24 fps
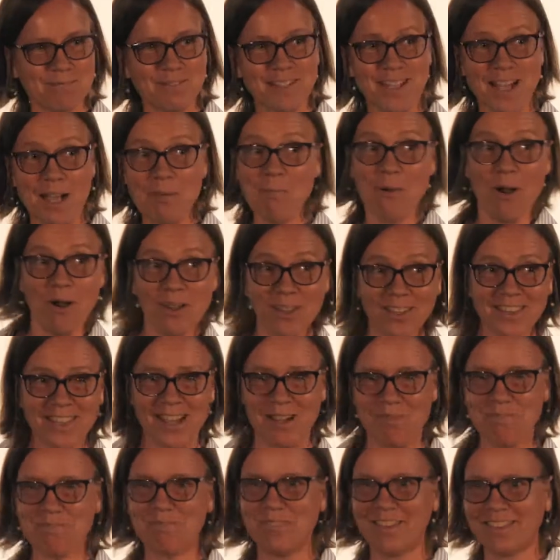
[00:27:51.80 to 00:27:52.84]
among
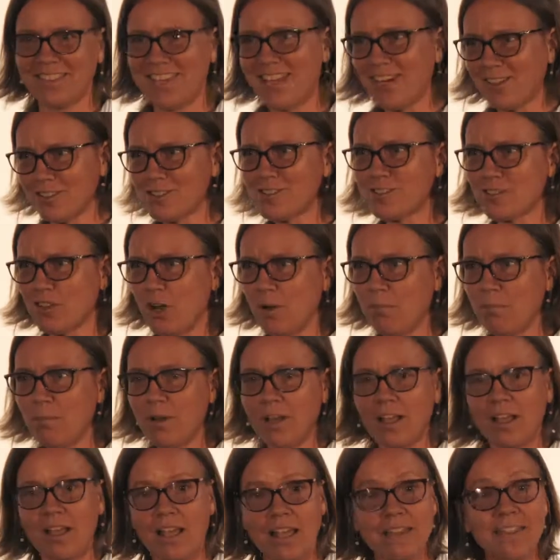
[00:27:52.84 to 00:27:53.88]
them, there are
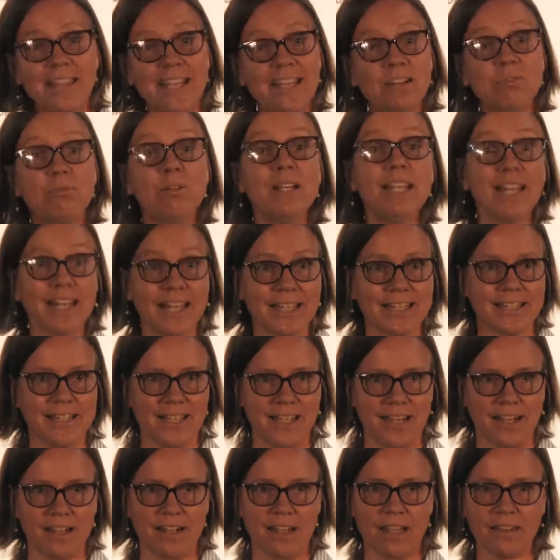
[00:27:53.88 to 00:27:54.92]
some, and they really
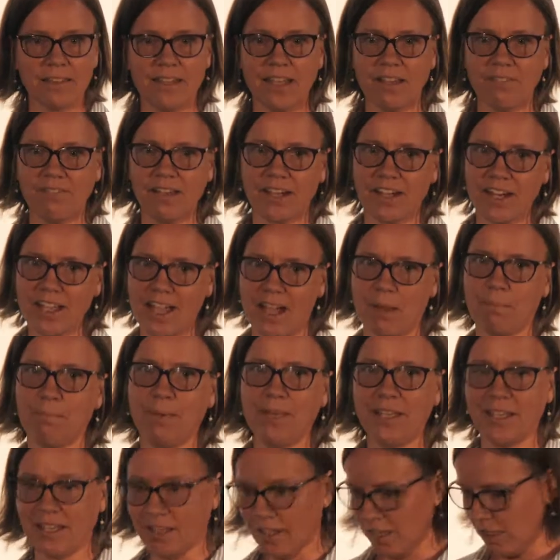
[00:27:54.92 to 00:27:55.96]
care, and they're very
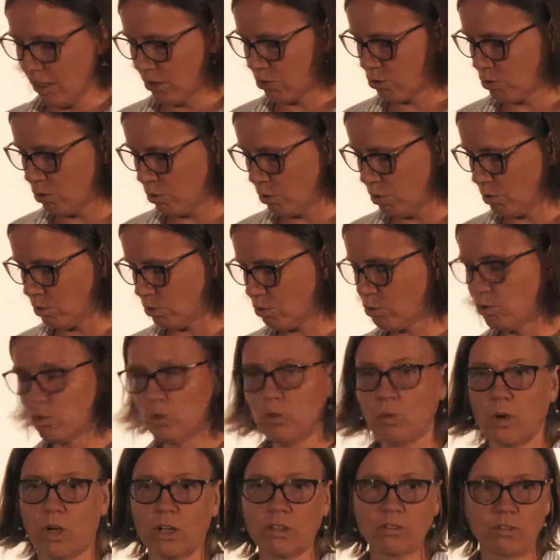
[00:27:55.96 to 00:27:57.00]
happy
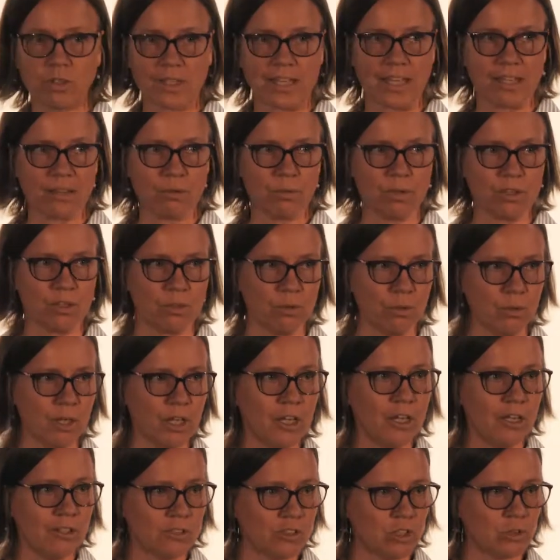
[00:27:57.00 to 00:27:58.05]
to work together with you.
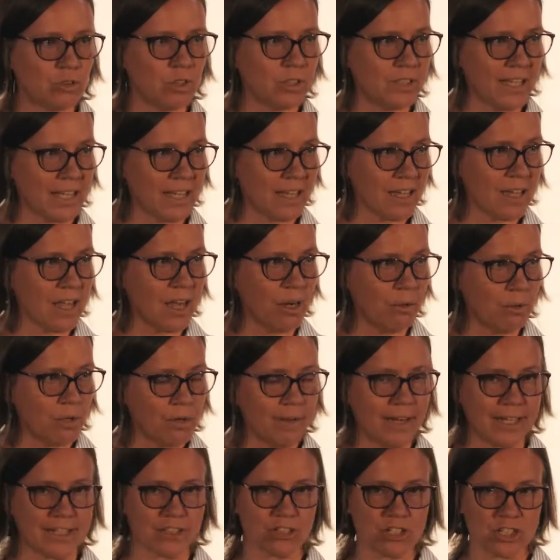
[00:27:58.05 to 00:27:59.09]
So today, our
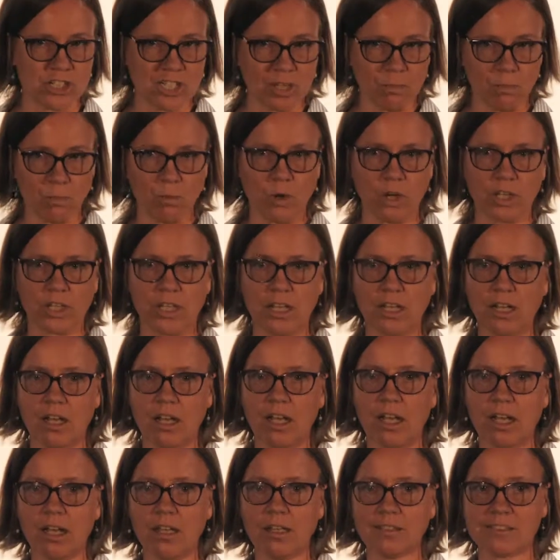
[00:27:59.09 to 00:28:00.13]
relationship
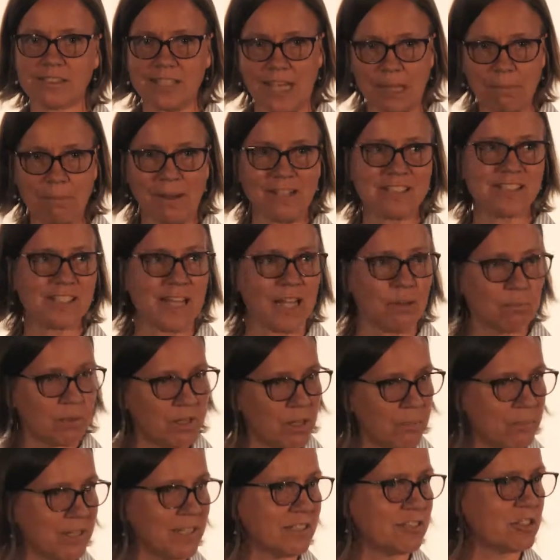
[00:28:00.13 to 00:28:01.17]
working side by side with
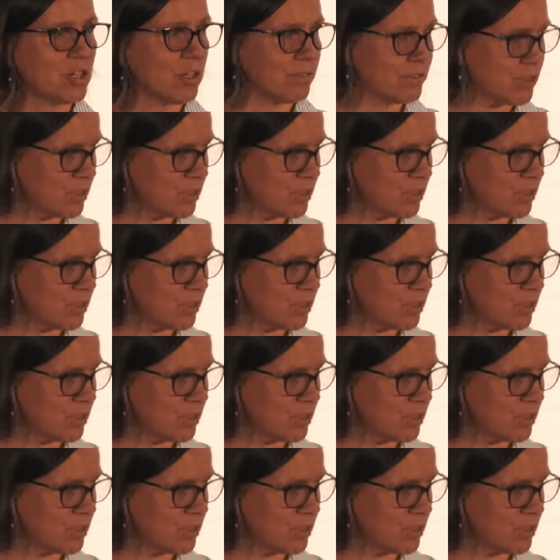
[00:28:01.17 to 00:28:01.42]
the Ministry of